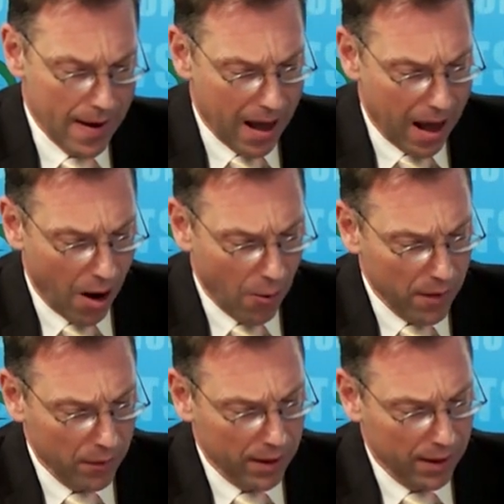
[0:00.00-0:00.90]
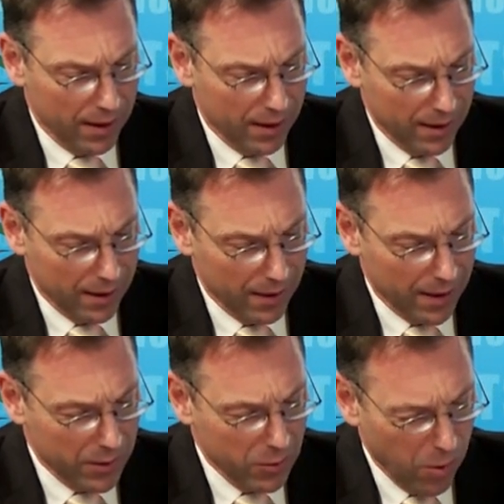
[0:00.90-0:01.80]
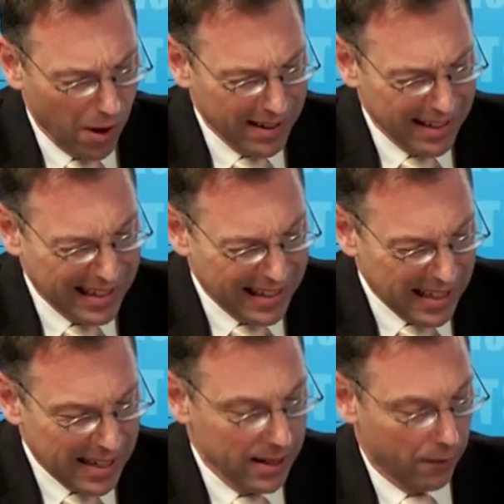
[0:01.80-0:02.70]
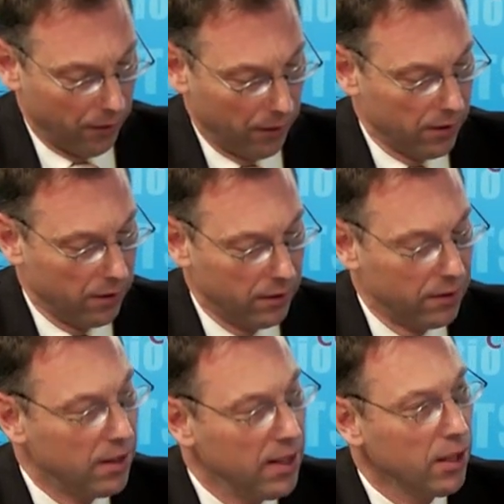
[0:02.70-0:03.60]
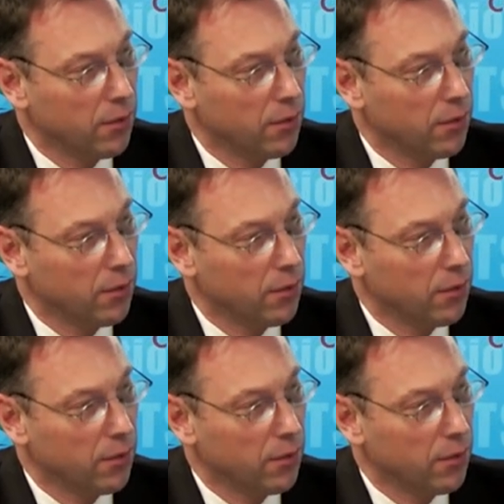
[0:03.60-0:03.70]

However, there is one key difference, the need of